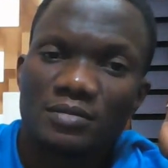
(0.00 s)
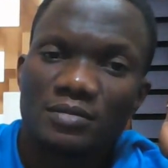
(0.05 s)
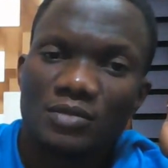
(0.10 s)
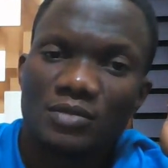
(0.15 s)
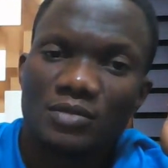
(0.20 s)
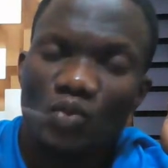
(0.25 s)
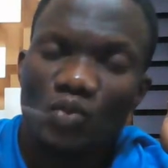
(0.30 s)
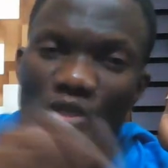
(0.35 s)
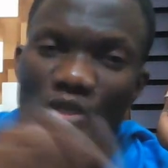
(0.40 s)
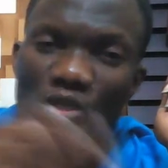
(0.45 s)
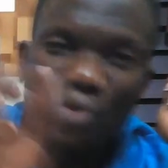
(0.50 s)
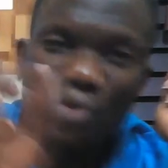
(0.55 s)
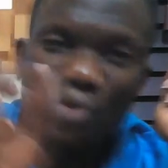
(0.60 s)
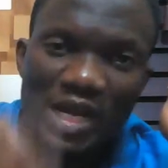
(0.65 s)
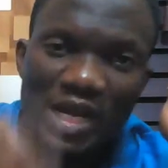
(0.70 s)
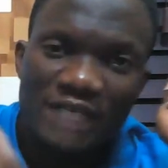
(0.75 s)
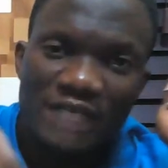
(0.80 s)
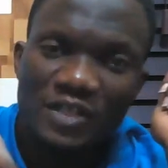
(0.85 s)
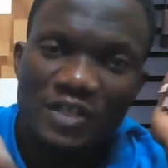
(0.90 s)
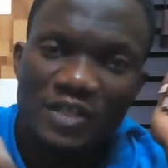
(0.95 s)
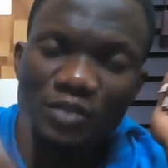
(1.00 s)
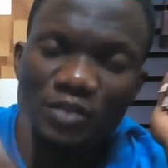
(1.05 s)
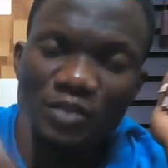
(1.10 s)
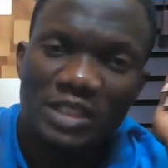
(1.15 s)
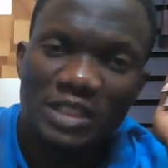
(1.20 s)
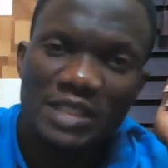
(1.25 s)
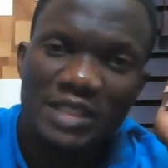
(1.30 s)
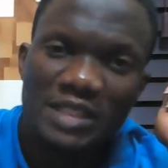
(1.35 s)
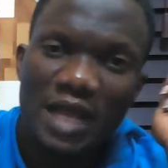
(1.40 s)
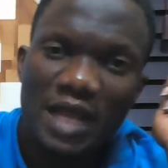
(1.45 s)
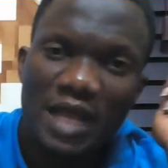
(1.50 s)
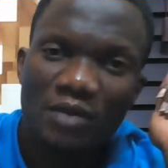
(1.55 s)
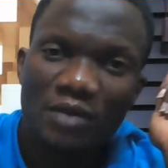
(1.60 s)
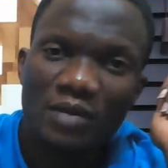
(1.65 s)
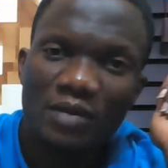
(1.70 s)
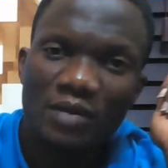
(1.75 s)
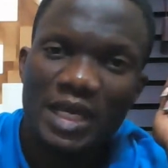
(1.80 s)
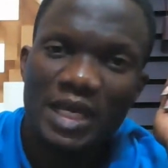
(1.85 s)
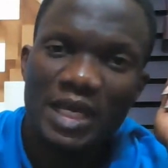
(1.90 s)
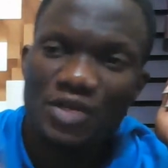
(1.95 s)
When you leave this place
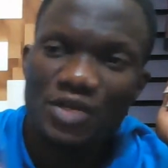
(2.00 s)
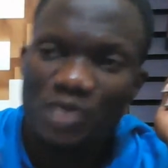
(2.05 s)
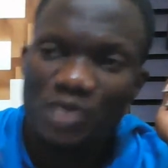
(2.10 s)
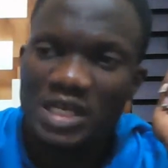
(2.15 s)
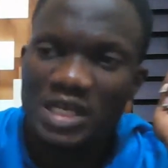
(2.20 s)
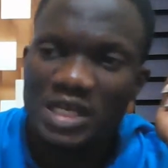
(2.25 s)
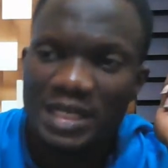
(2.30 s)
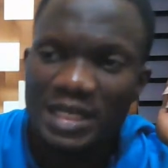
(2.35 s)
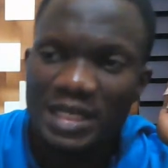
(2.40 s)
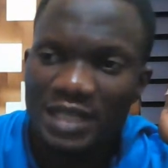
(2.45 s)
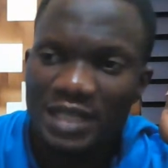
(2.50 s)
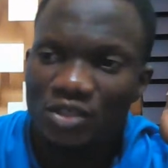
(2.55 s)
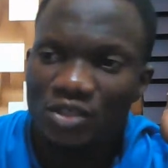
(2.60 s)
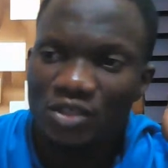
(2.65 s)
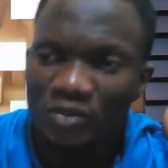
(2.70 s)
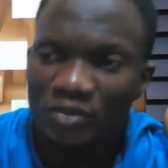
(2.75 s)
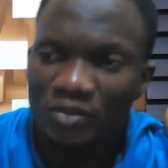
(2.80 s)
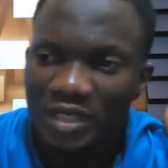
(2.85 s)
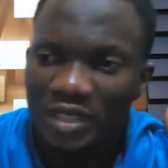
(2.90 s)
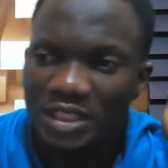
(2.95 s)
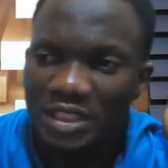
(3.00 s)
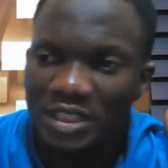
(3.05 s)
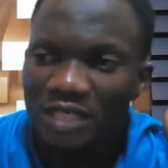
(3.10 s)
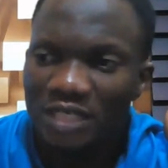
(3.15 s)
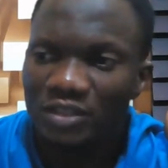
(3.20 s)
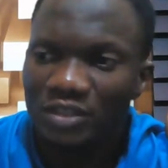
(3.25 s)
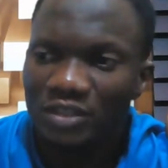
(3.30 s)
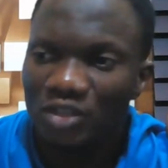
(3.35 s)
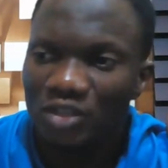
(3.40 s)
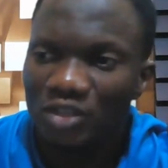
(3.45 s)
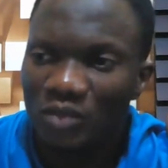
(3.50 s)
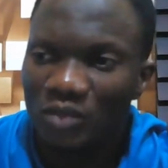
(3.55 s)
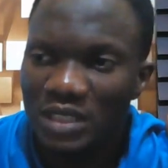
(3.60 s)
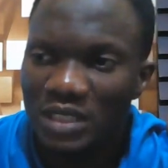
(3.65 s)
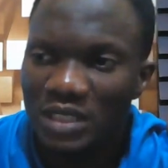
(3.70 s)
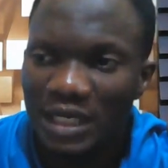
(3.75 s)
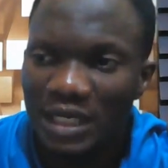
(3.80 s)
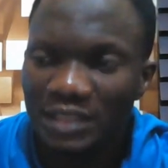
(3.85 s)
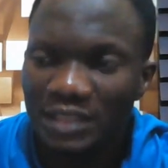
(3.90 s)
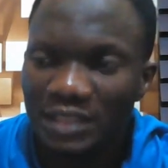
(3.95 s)
now and you hear that your relative or
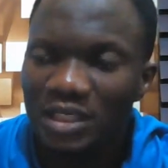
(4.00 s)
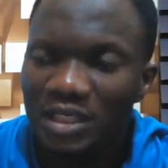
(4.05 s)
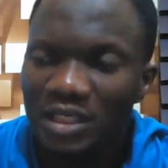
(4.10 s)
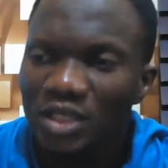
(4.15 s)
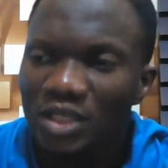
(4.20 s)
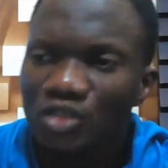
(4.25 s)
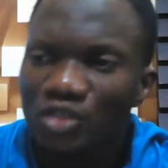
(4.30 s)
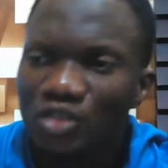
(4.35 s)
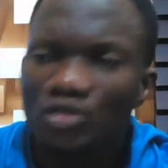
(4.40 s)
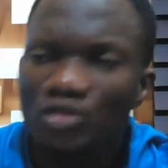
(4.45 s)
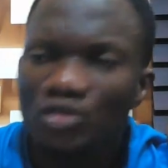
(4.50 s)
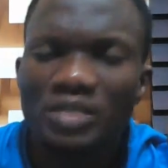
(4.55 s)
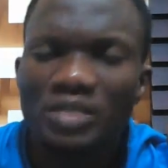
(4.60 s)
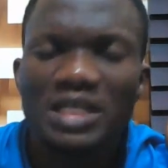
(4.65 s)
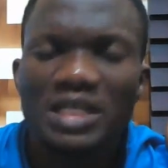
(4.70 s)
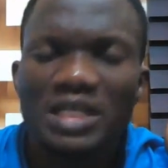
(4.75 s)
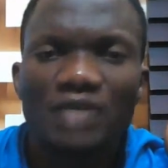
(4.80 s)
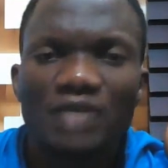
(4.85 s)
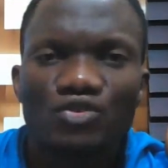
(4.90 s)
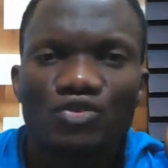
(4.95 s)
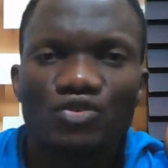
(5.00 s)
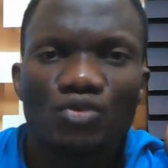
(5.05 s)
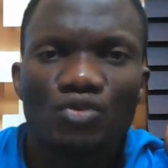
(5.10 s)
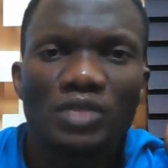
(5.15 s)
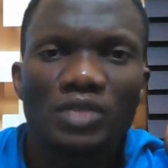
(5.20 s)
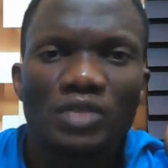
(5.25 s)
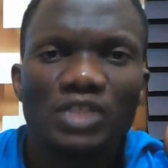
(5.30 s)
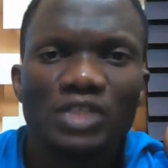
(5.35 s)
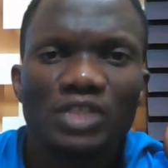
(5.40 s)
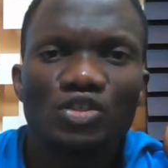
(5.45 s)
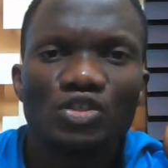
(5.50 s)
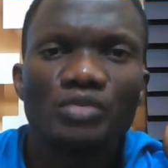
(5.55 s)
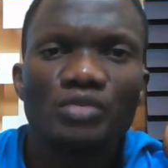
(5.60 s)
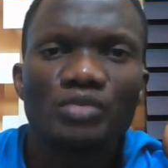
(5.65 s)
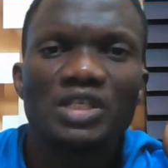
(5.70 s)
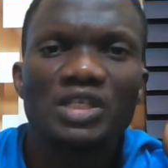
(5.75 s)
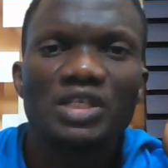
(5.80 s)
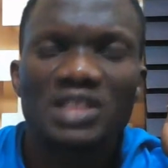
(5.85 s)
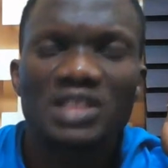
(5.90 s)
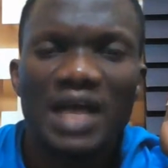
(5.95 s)
someone dies, should you be downtrodden? Should you
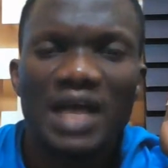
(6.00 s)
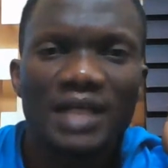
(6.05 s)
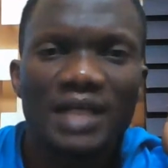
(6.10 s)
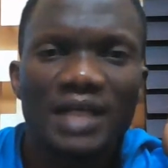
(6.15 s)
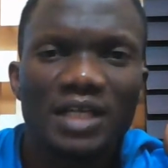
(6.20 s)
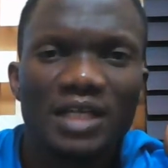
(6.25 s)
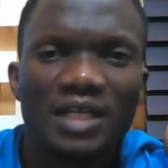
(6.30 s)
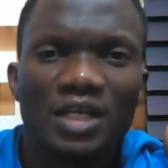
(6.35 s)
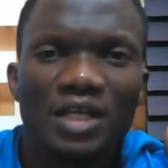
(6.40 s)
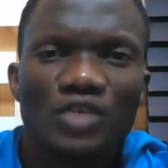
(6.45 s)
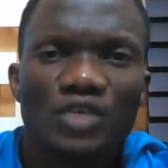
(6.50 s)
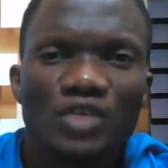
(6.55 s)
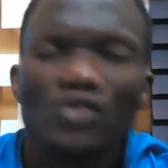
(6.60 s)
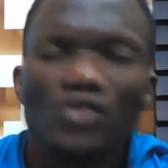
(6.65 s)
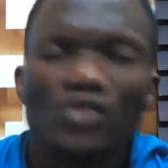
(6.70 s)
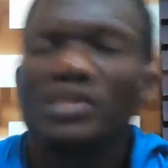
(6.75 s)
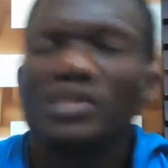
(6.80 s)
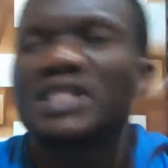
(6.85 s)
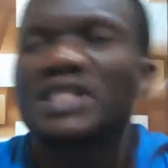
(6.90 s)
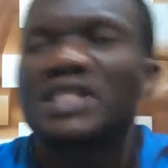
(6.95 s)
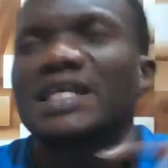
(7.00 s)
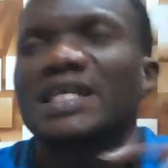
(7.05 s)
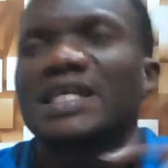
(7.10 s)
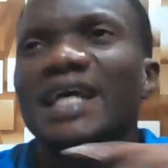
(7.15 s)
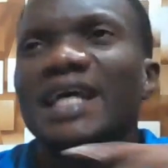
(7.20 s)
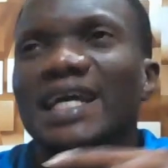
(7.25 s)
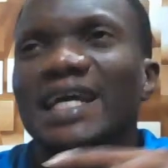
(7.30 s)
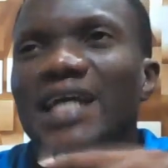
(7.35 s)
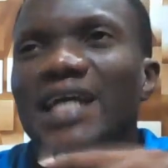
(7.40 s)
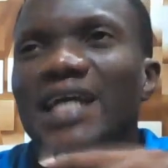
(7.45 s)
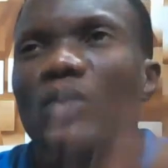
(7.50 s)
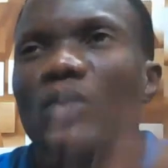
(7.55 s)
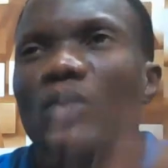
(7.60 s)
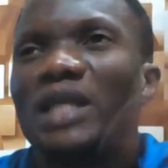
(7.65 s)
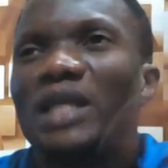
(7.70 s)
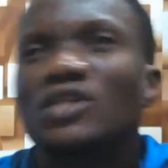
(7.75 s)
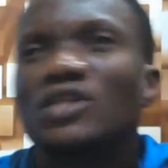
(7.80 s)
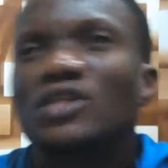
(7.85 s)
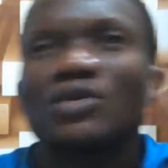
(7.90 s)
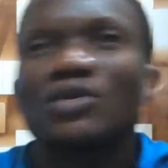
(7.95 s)
be sad? Should you be scared that
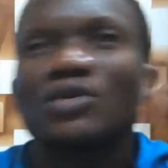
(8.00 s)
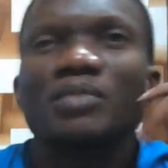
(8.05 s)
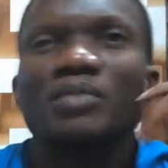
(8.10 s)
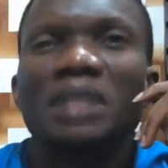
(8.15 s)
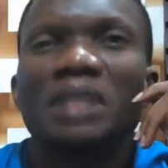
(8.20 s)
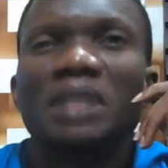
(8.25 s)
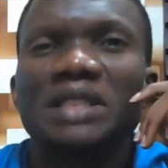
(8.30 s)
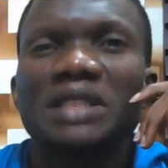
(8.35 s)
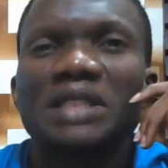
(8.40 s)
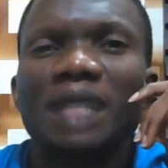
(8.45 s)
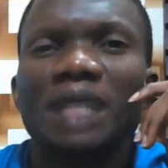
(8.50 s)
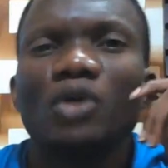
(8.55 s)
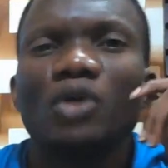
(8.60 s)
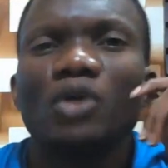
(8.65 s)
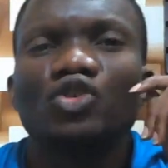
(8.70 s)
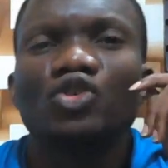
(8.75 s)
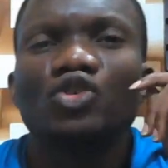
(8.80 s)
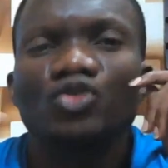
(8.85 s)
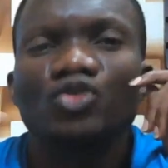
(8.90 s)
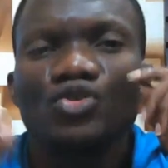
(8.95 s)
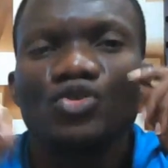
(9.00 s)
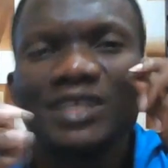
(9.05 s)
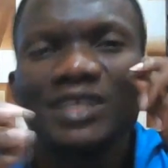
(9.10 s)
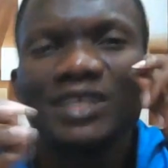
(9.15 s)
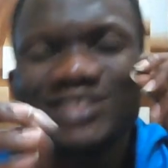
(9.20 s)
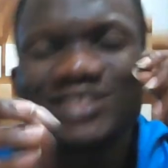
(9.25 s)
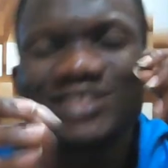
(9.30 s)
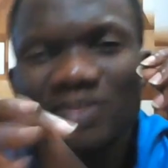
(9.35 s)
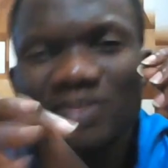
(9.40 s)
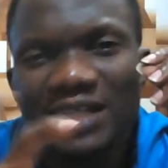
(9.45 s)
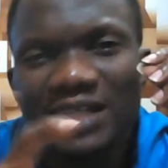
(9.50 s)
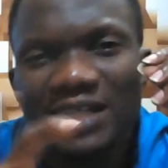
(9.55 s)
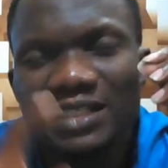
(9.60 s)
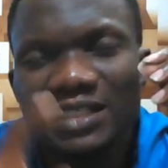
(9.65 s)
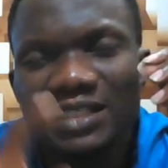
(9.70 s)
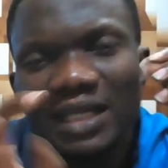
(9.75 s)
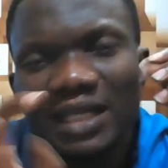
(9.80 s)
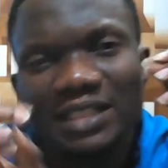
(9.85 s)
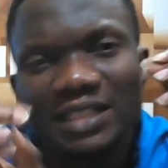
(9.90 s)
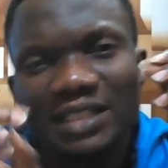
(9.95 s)
when it's going to be my time? Or should you extract
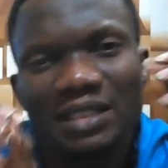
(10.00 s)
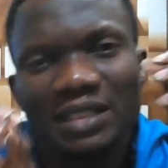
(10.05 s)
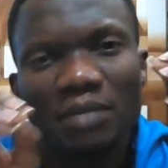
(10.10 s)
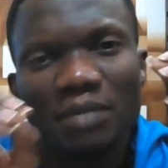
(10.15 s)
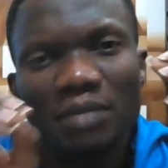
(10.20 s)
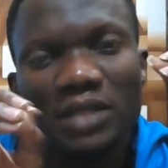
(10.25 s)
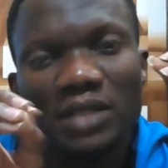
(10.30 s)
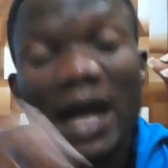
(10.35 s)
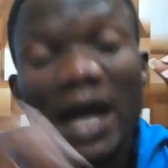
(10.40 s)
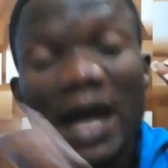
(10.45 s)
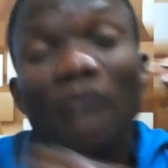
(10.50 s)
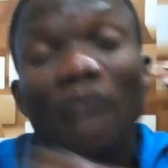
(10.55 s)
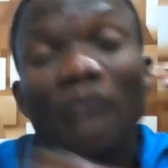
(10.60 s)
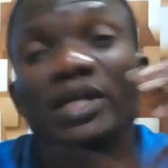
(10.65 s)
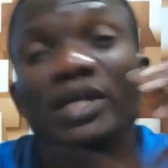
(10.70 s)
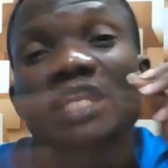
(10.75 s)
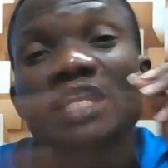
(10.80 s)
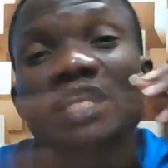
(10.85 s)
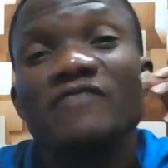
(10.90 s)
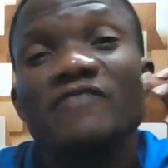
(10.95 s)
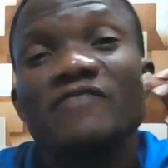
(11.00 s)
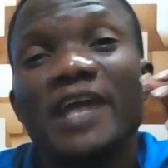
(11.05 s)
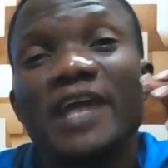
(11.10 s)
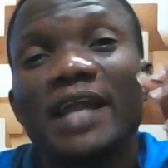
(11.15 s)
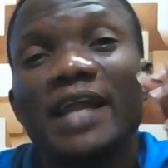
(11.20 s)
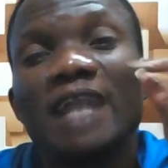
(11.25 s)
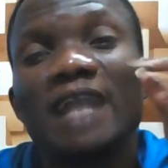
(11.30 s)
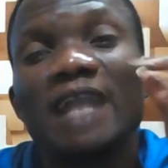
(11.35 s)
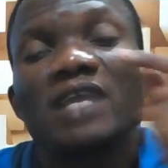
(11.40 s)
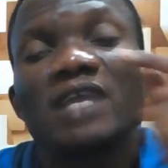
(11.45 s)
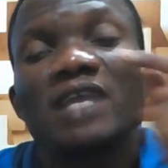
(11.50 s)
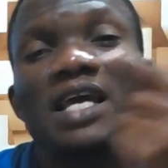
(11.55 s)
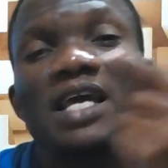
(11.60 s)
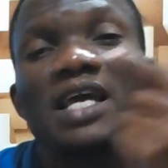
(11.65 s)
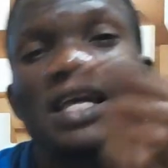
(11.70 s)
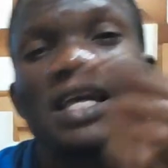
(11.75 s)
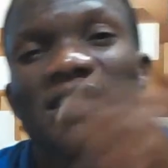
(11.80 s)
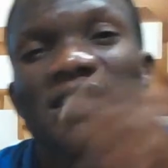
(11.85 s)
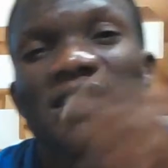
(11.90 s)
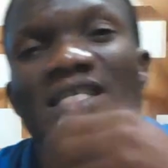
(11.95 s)
a lesson about how they live their life
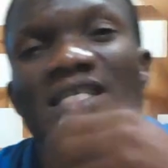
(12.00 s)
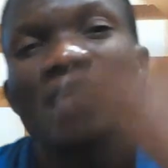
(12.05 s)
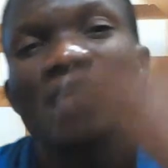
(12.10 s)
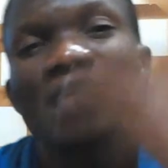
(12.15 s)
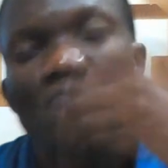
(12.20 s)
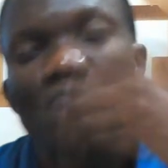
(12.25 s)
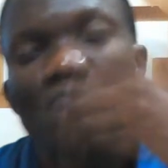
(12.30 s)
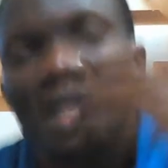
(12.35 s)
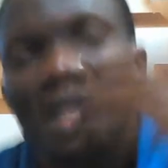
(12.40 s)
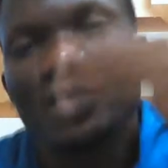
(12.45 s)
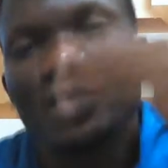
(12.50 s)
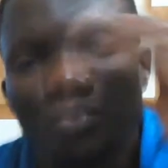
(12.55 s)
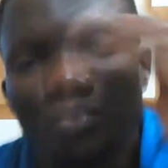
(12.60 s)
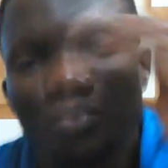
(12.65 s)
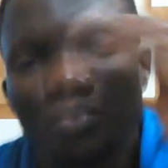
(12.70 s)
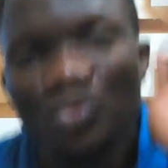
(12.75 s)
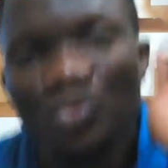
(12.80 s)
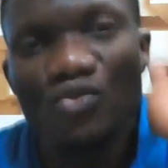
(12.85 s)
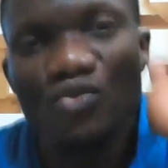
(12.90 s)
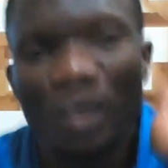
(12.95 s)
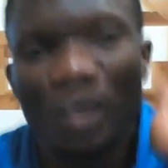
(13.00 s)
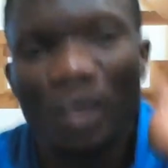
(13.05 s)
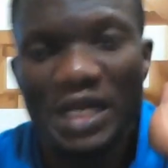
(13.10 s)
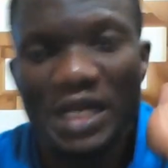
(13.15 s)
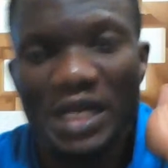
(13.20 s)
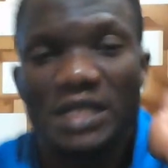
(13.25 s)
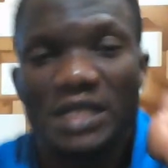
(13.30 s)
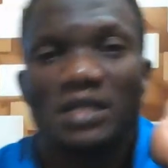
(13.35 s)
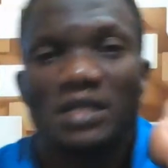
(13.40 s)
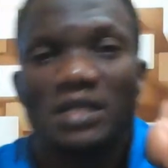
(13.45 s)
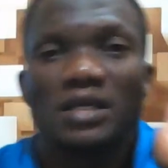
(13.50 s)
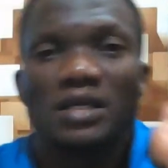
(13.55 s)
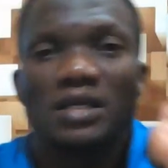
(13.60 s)
and see how you can improve on it?